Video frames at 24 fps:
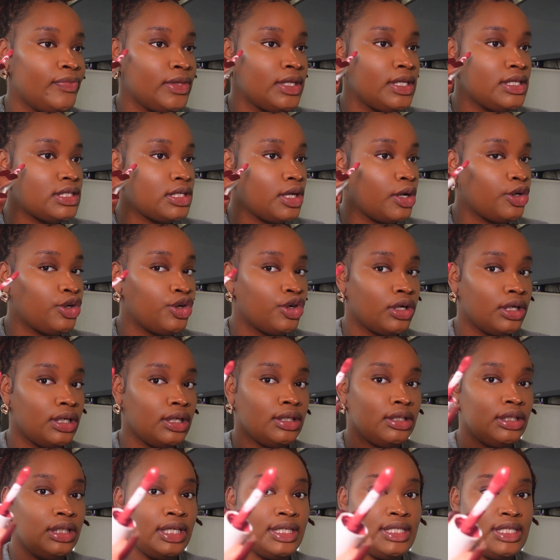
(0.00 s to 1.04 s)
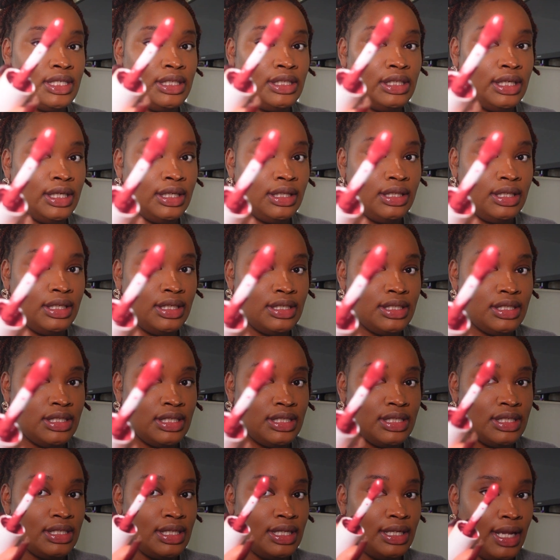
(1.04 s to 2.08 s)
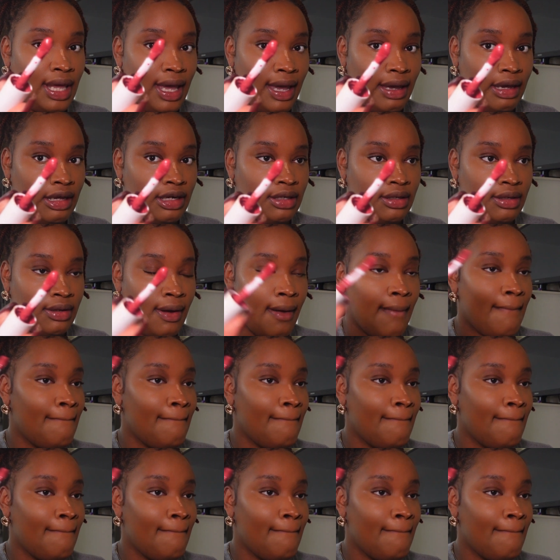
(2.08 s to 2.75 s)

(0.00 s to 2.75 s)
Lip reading: So you're gonna, look at this. This is a lot.